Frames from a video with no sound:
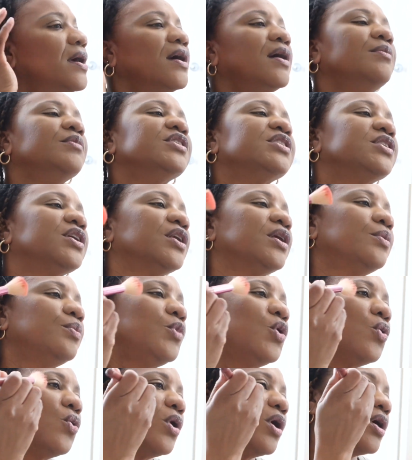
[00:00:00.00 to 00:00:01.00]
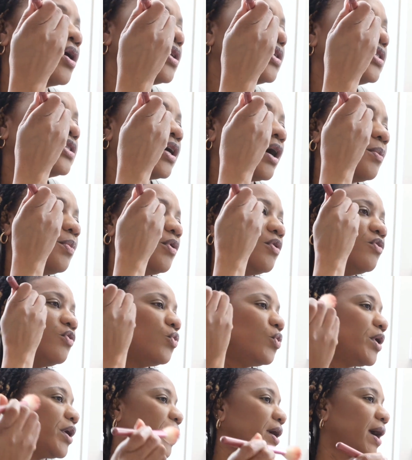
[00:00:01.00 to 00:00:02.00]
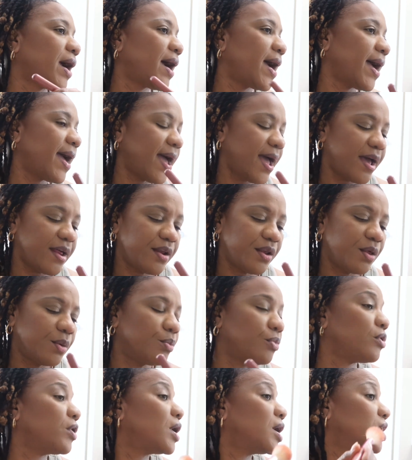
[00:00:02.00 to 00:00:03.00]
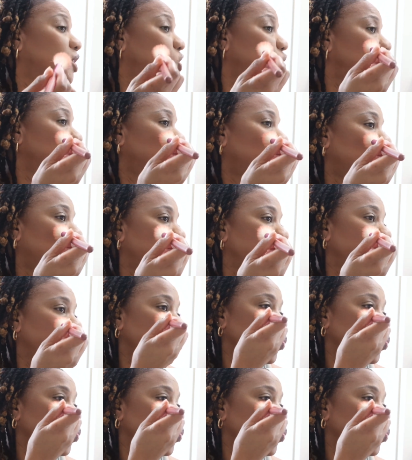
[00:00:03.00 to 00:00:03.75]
I'm just gonna go on top of where I had the bronzer